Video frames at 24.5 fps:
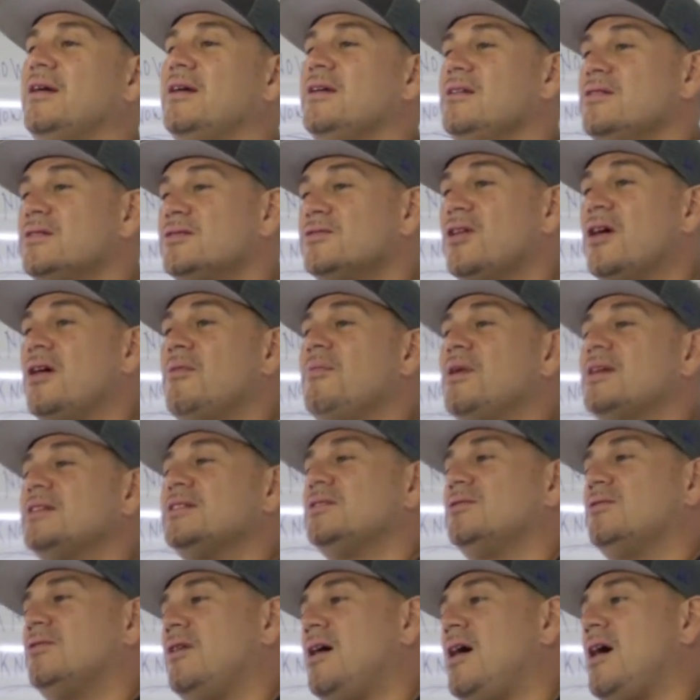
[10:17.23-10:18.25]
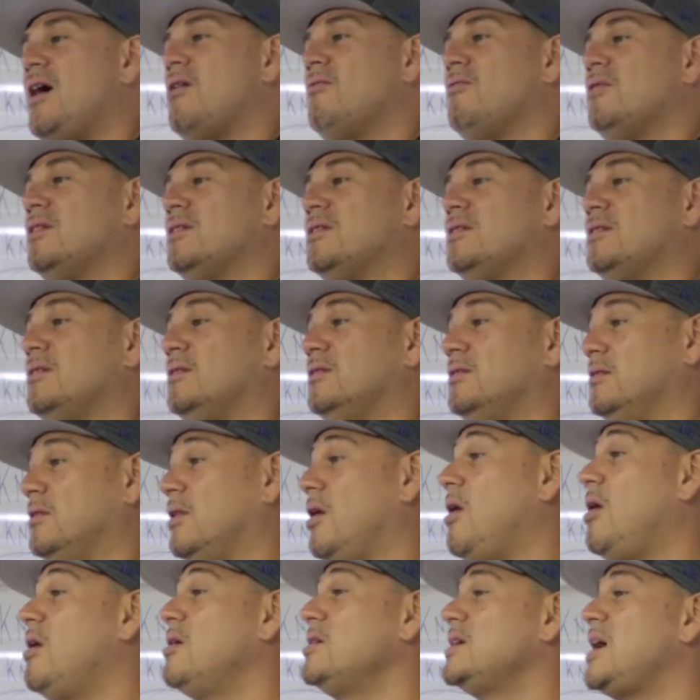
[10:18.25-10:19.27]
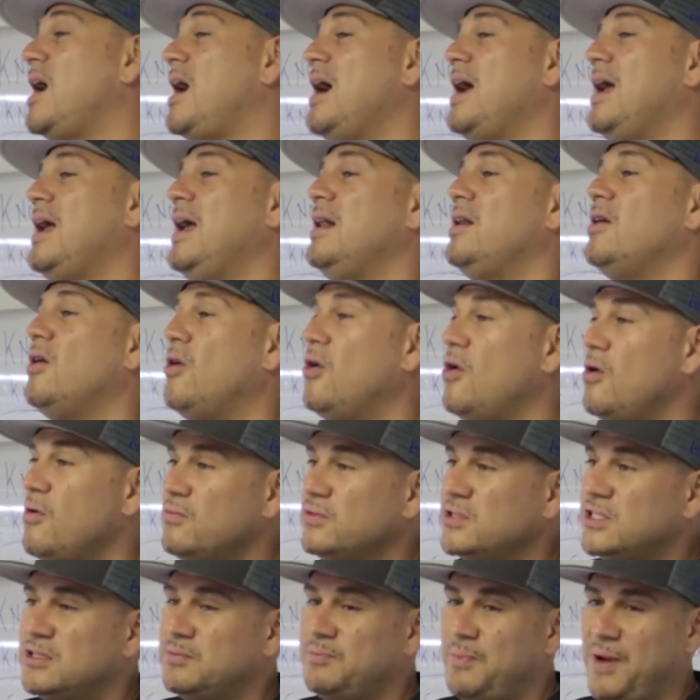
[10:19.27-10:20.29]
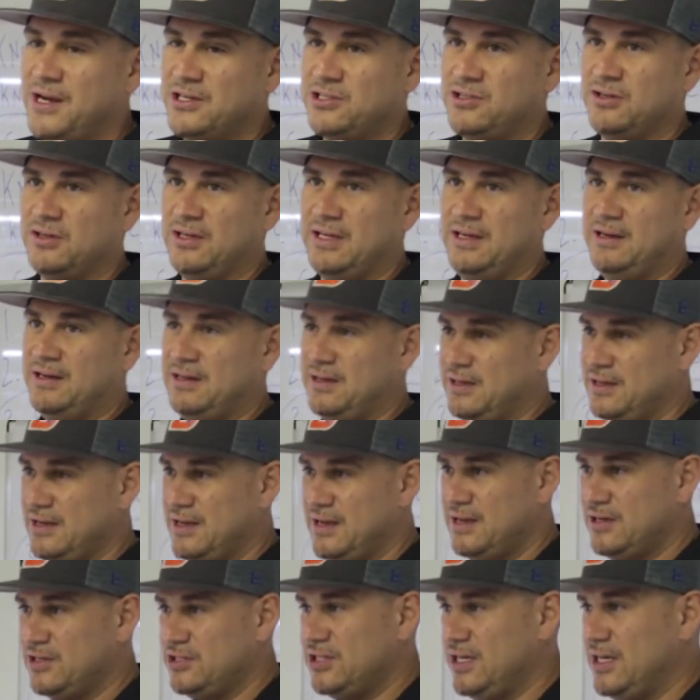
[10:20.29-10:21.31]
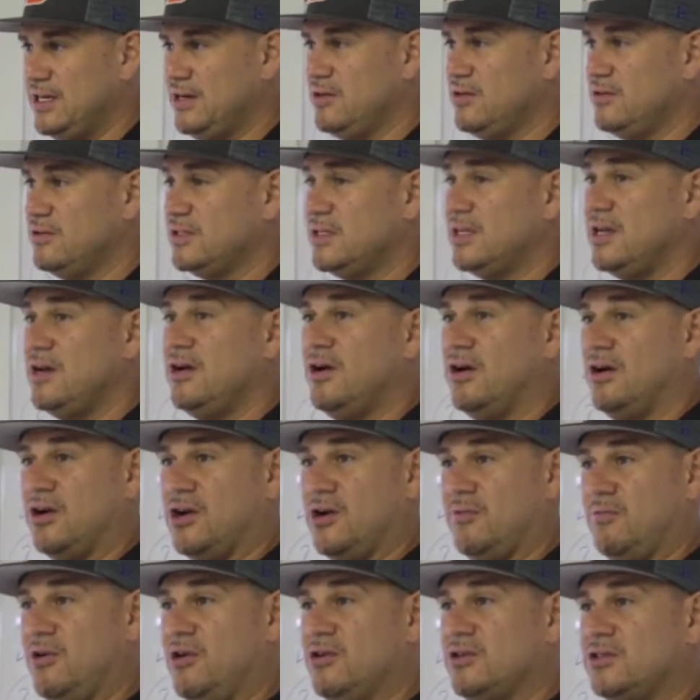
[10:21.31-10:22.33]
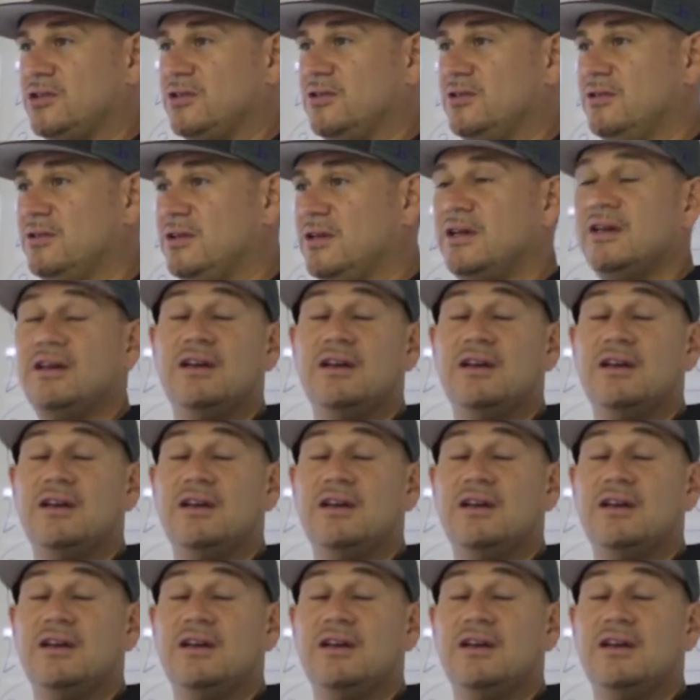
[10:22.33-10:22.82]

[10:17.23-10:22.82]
You start messing around with large high-end homes, specialty shingles, or commercial,